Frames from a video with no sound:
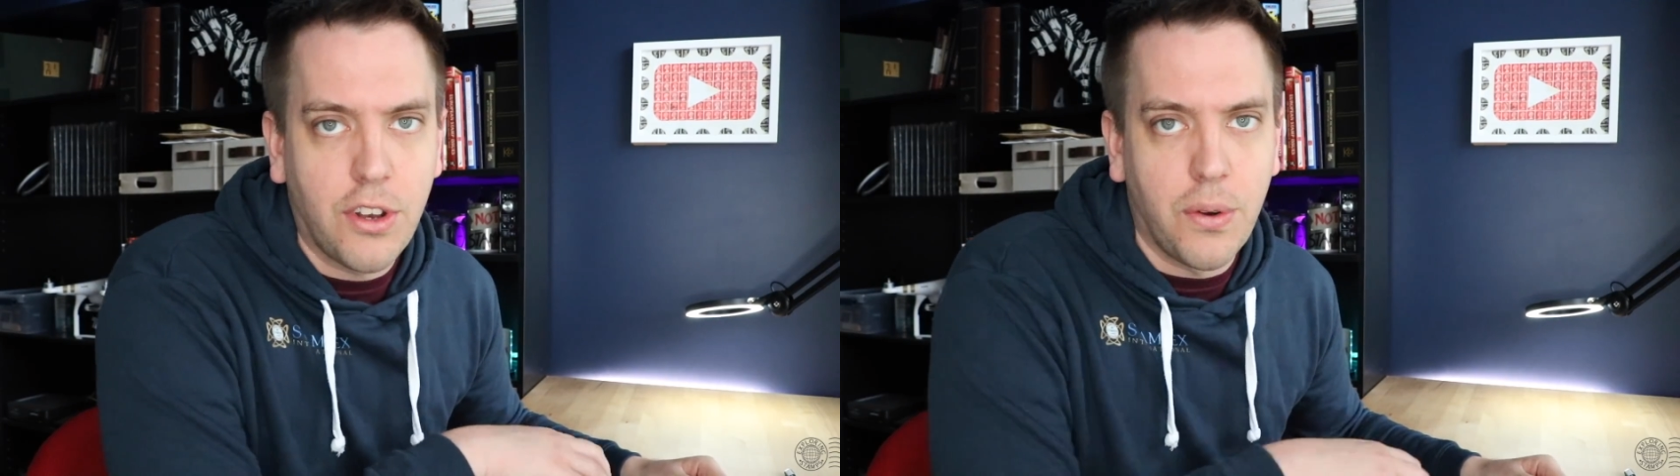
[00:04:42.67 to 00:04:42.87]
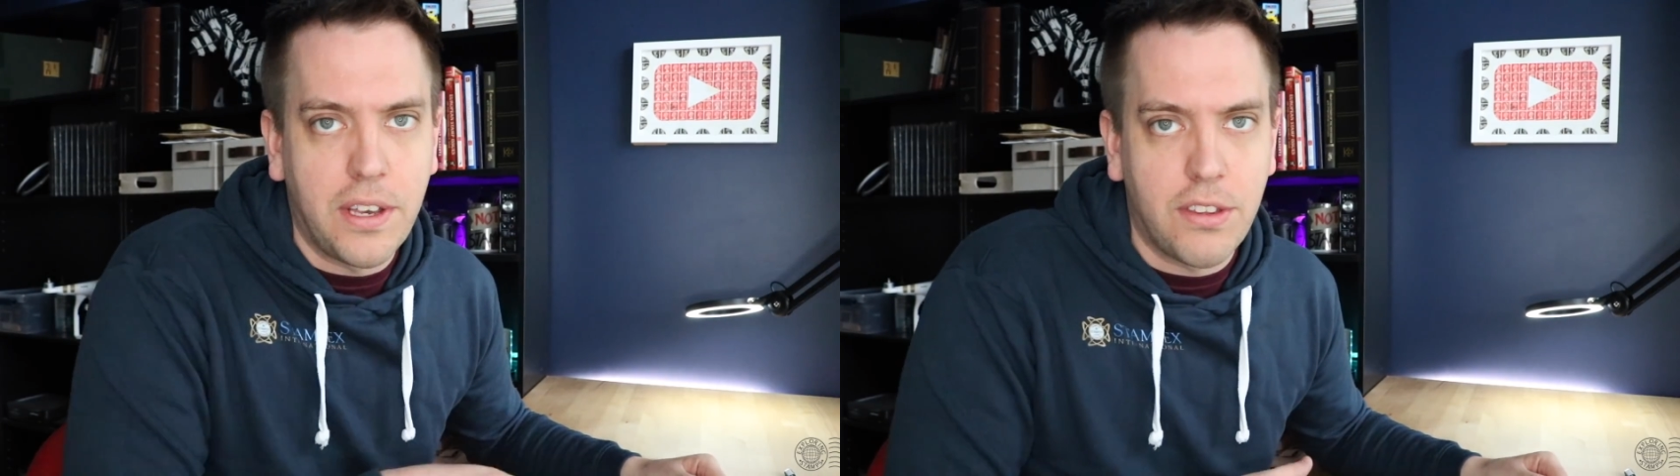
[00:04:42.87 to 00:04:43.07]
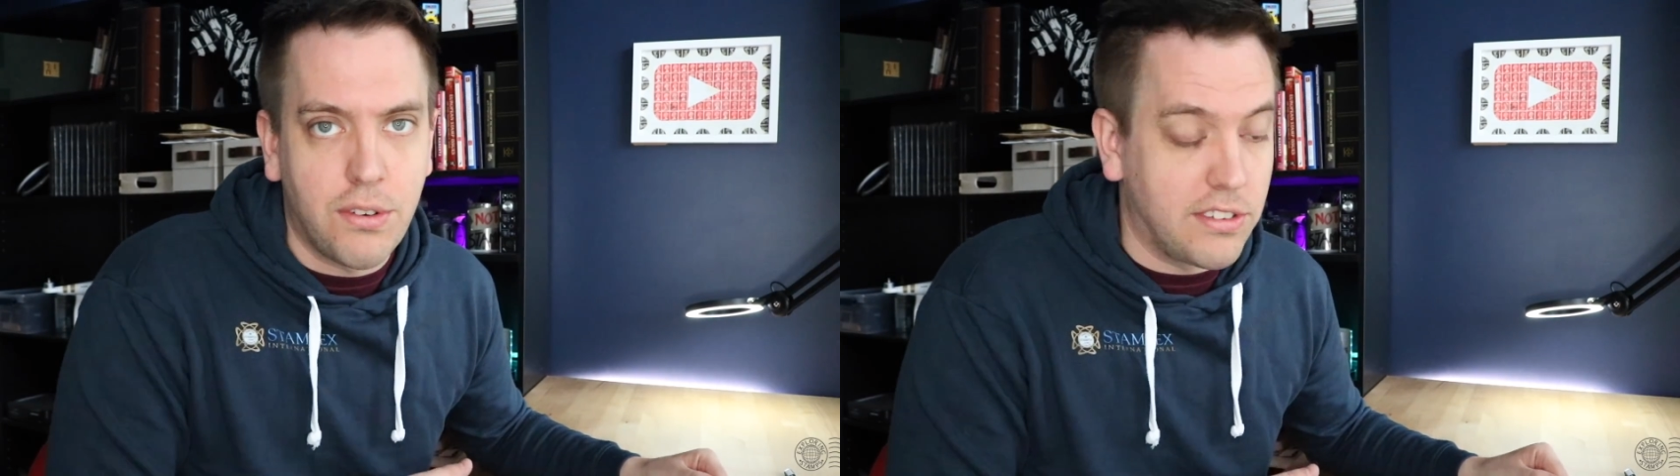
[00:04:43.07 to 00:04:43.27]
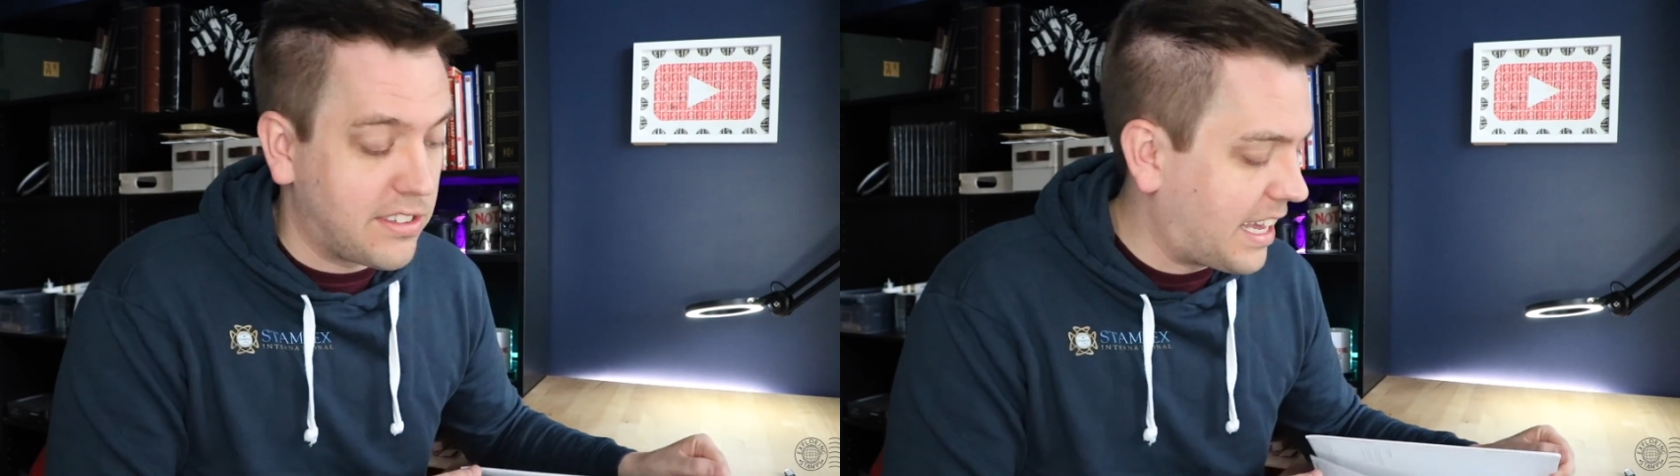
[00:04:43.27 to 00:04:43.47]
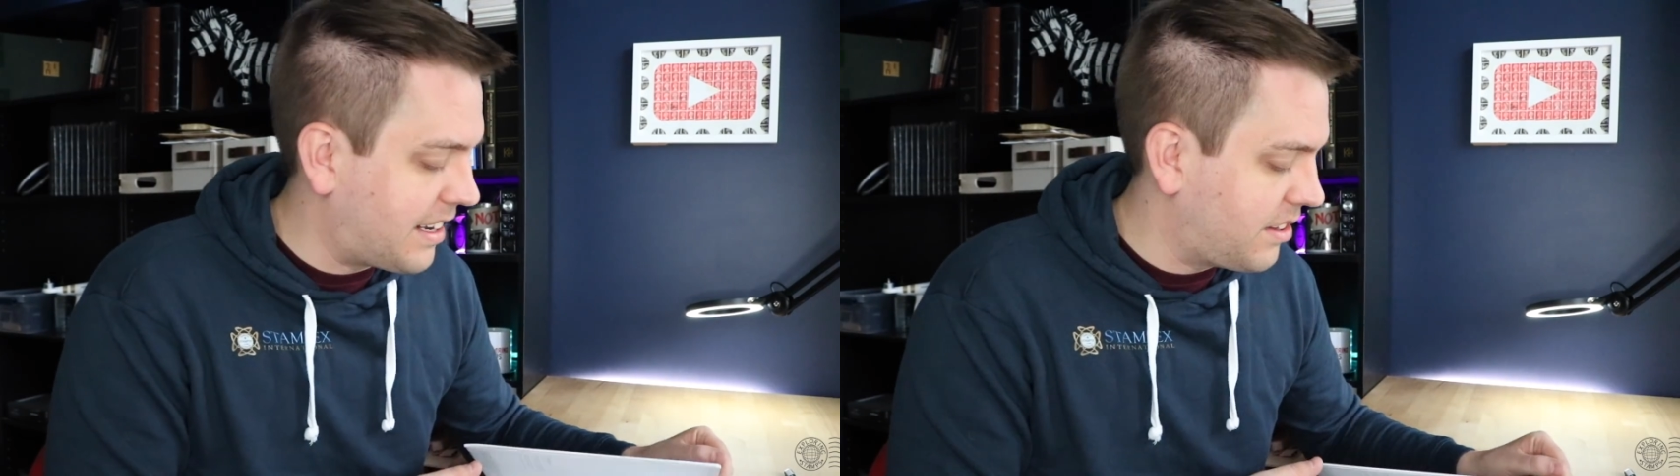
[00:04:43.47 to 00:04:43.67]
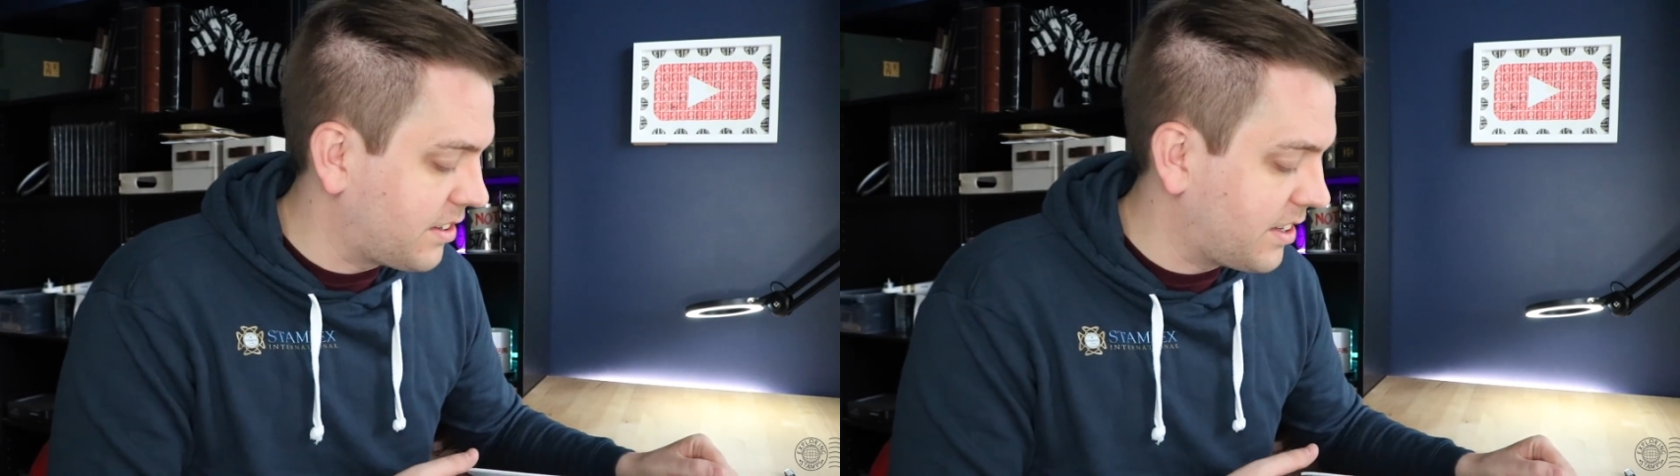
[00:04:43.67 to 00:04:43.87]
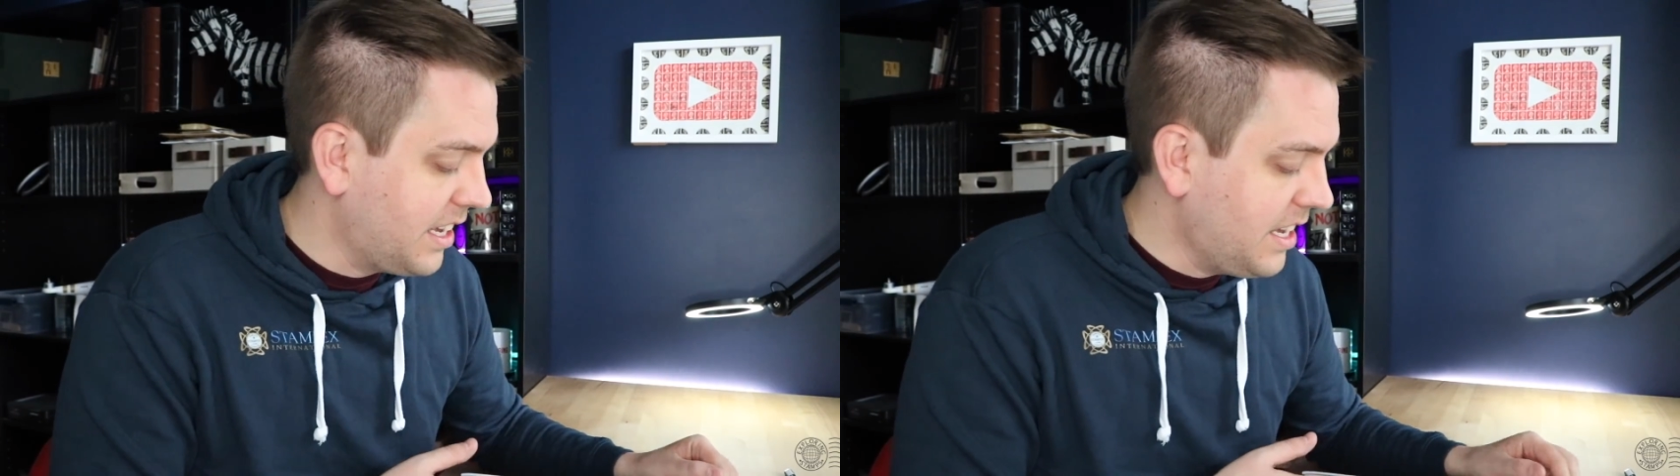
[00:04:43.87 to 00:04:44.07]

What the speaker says: going through this catalog,